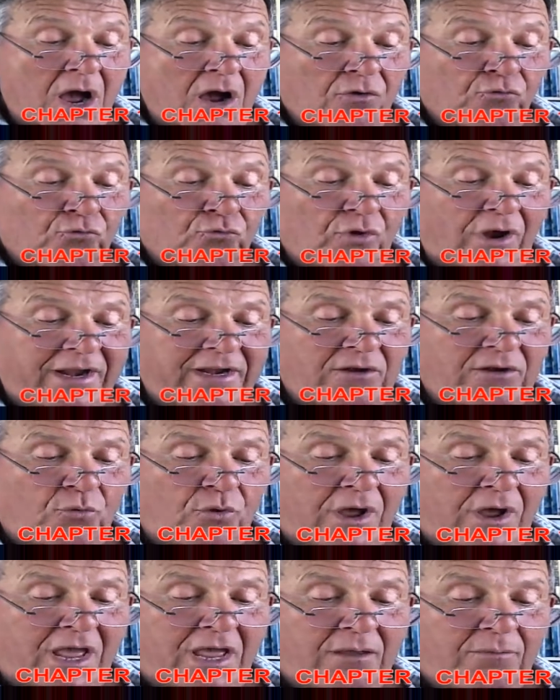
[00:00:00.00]
Right
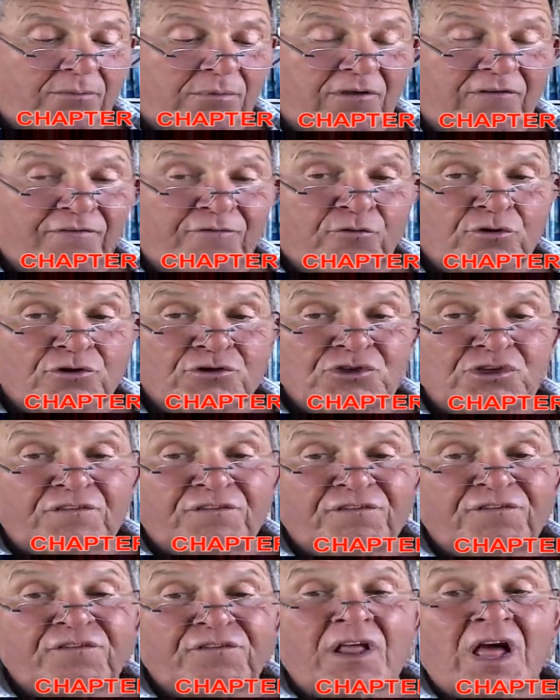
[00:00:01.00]
away, before she
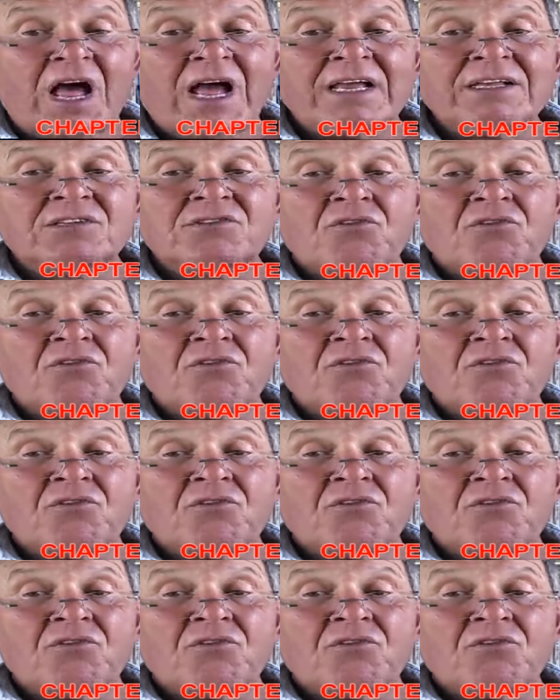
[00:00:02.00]
flies